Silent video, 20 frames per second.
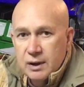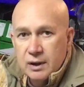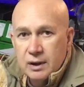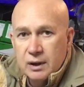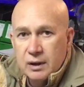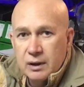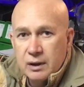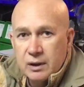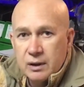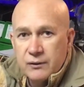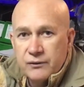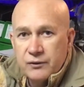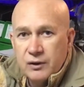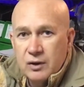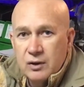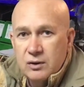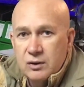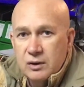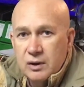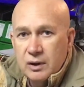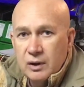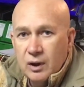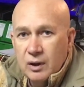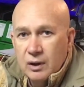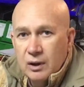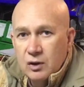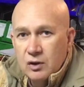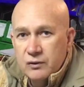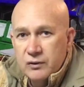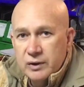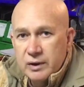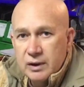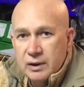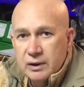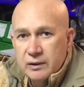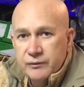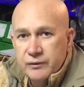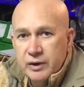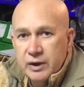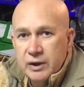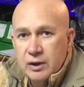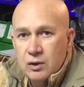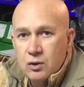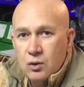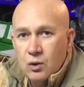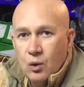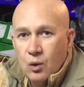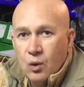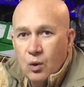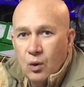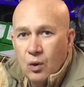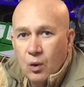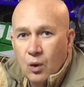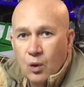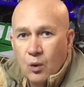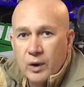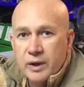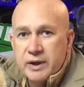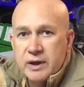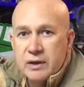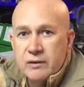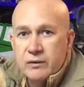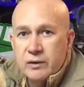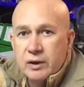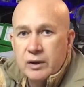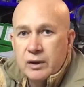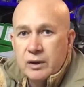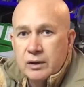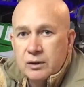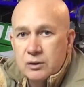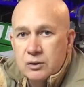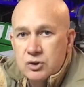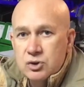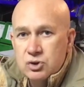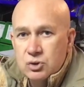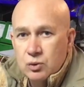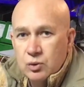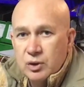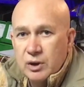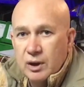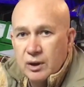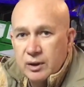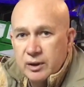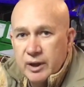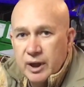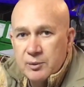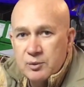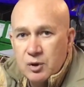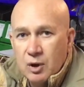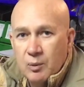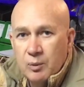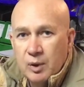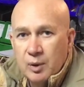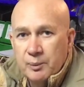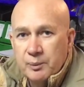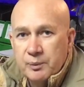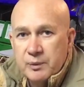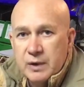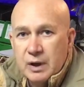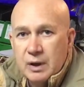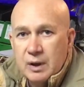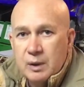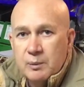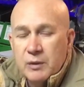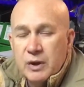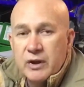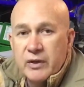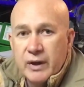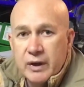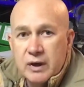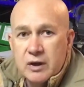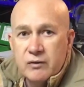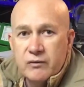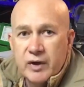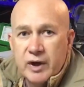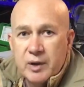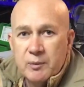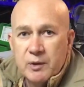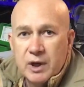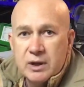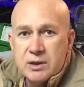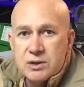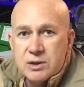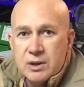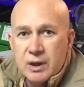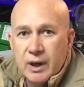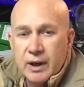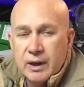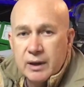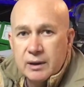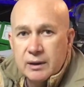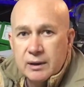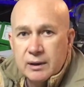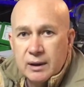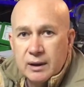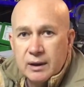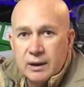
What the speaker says: the phone, over a video call or whatever, to sort out a problem. But thank you very much, and